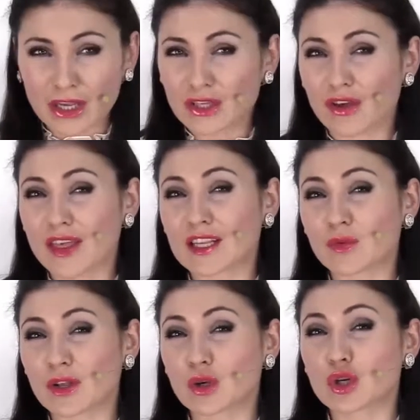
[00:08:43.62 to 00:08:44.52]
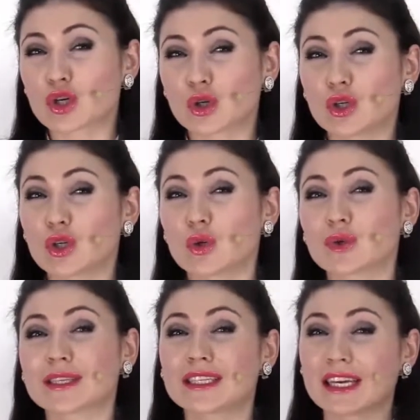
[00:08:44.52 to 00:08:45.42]
So that's when you should
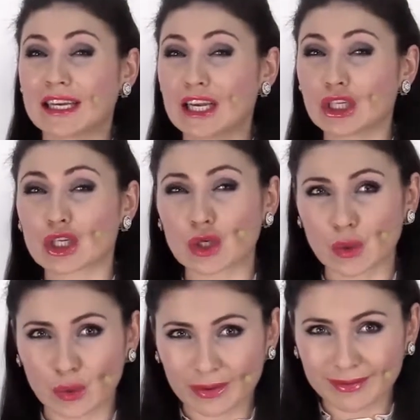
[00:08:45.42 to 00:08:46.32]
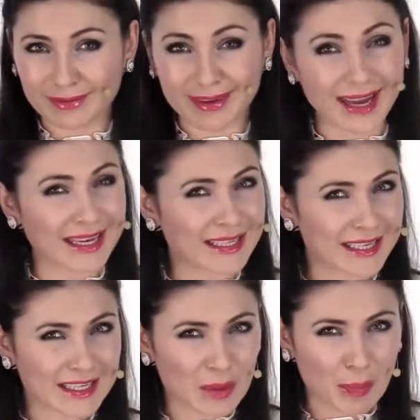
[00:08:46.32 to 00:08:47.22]
use technique 2,
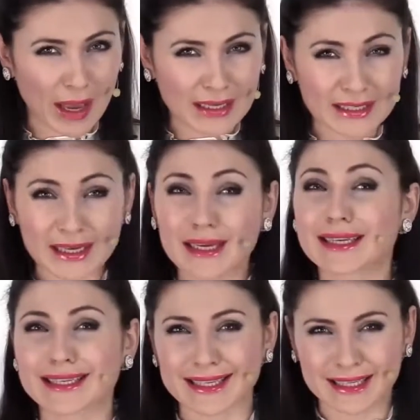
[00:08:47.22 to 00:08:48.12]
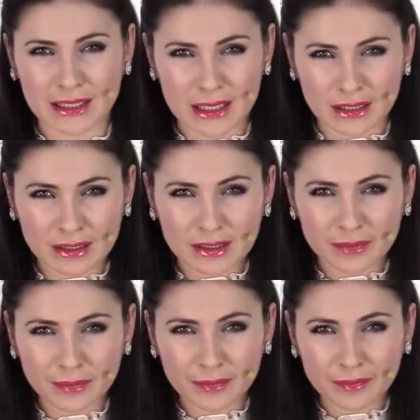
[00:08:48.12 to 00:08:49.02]
anticipating dissonance.
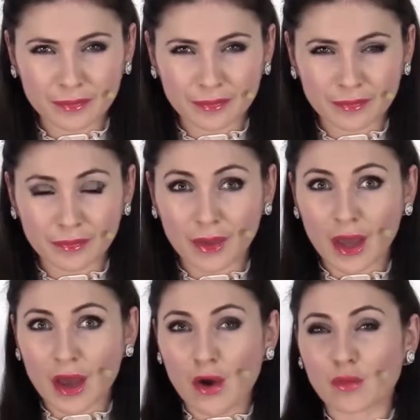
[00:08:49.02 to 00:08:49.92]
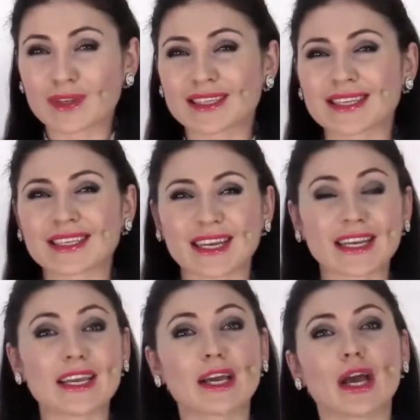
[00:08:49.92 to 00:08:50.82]
With this
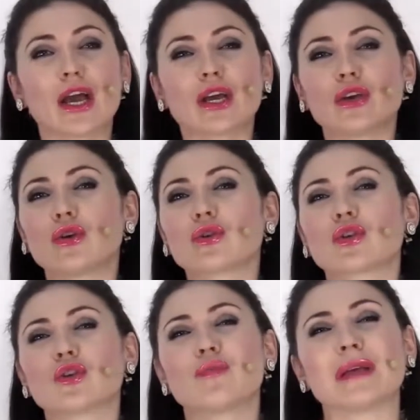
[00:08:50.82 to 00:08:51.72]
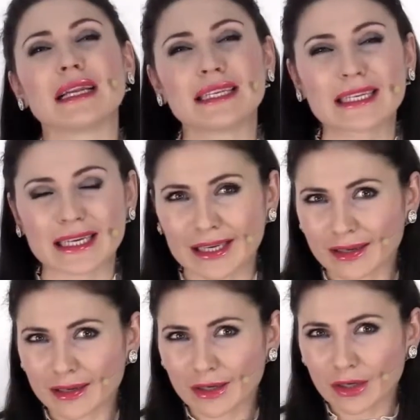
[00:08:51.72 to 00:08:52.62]
technique, you use humility.
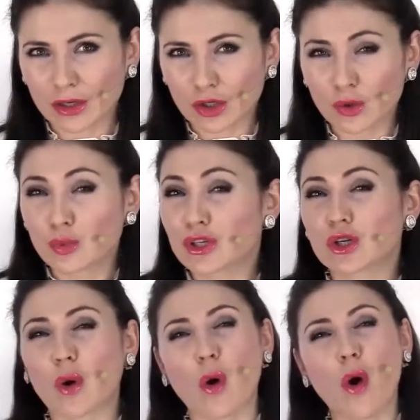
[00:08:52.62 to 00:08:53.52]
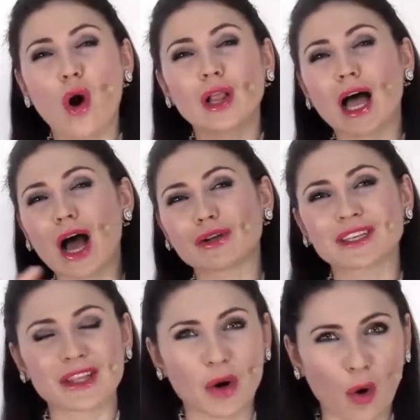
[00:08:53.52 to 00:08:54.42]
You put it all out
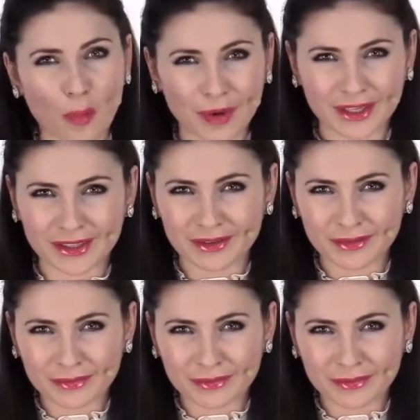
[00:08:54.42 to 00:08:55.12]
in the open.